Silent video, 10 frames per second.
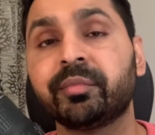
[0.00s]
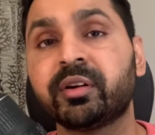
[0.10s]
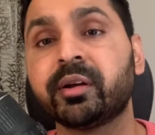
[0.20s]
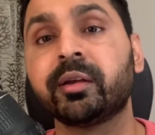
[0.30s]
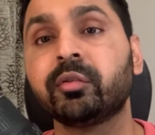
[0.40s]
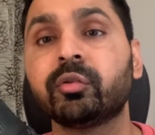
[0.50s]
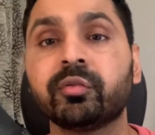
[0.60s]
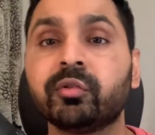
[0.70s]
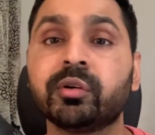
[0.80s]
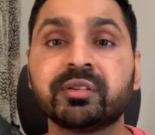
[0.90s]
trying to
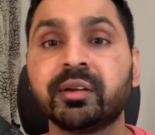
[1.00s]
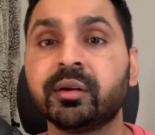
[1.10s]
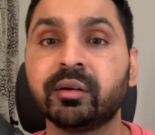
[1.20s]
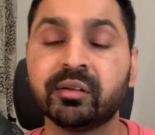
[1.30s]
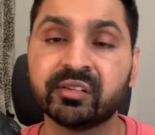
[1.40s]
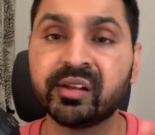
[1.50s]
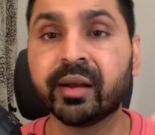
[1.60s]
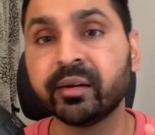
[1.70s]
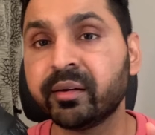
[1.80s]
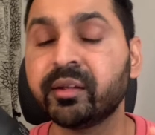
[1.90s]
autofocus in
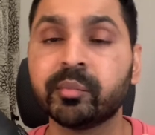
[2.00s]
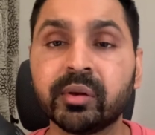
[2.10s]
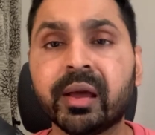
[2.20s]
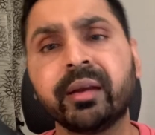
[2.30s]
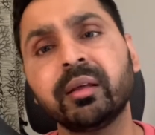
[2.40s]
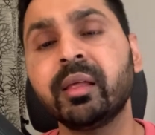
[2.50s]
slightly dim light,